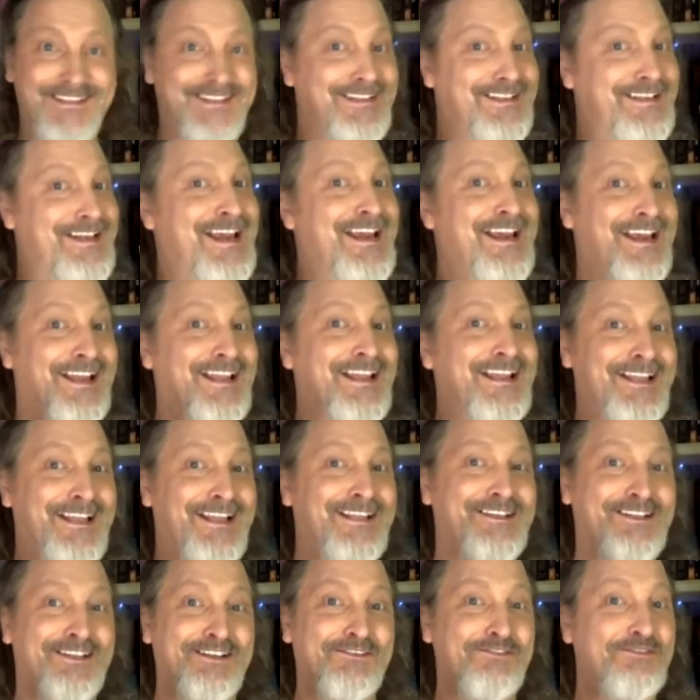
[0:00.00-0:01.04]
can't
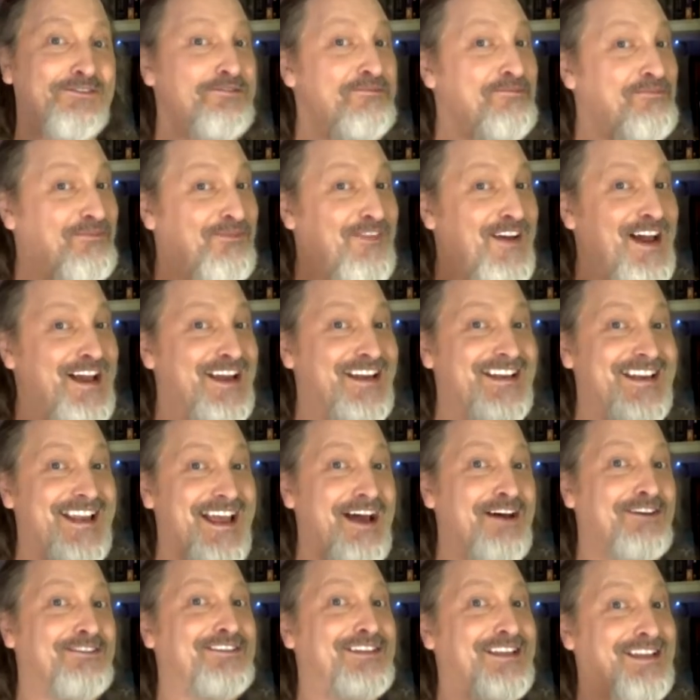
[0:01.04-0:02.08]
let the group find
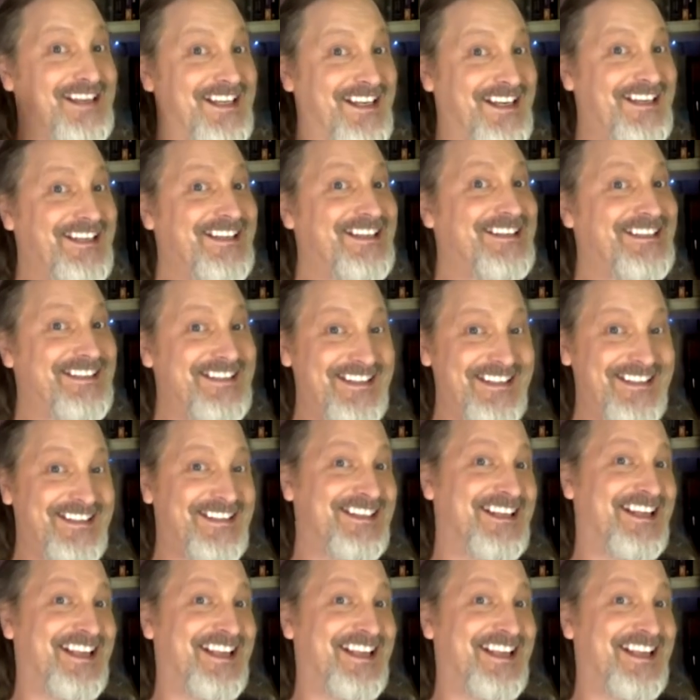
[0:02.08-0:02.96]
out that Lydia's still